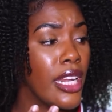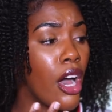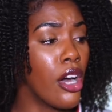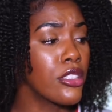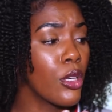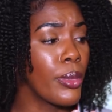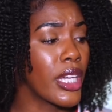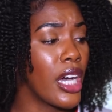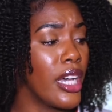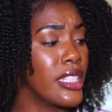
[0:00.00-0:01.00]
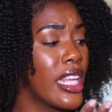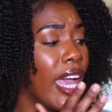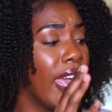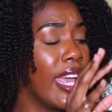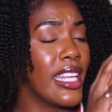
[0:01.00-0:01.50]
And also because
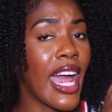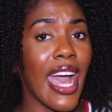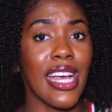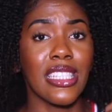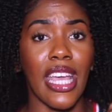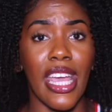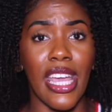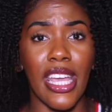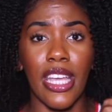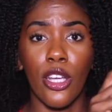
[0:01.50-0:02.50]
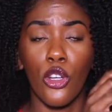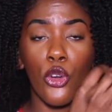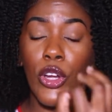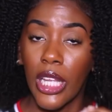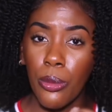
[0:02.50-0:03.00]
it has a
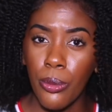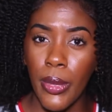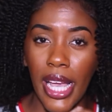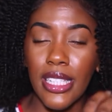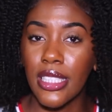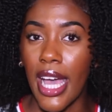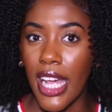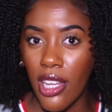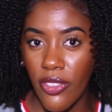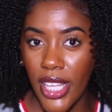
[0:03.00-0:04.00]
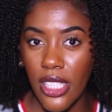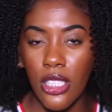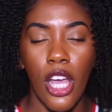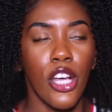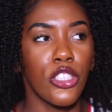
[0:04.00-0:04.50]
cream inside of
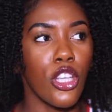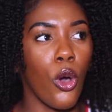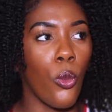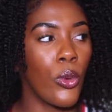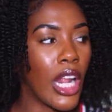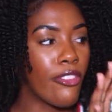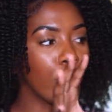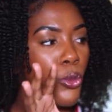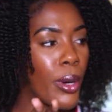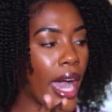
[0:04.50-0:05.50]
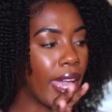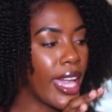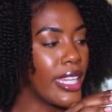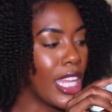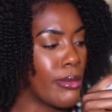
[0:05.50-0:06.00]
this, so whenever you buy
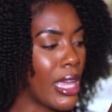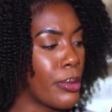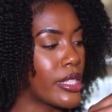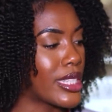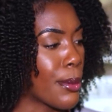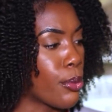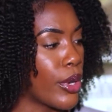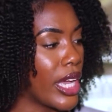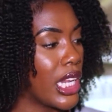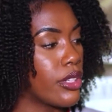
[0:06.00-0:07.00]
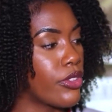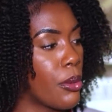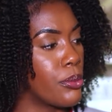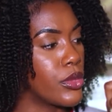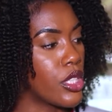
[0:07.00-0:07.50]
it, it may be separated
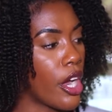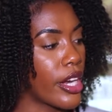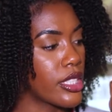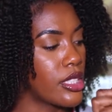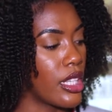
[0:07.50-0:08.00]
from dark to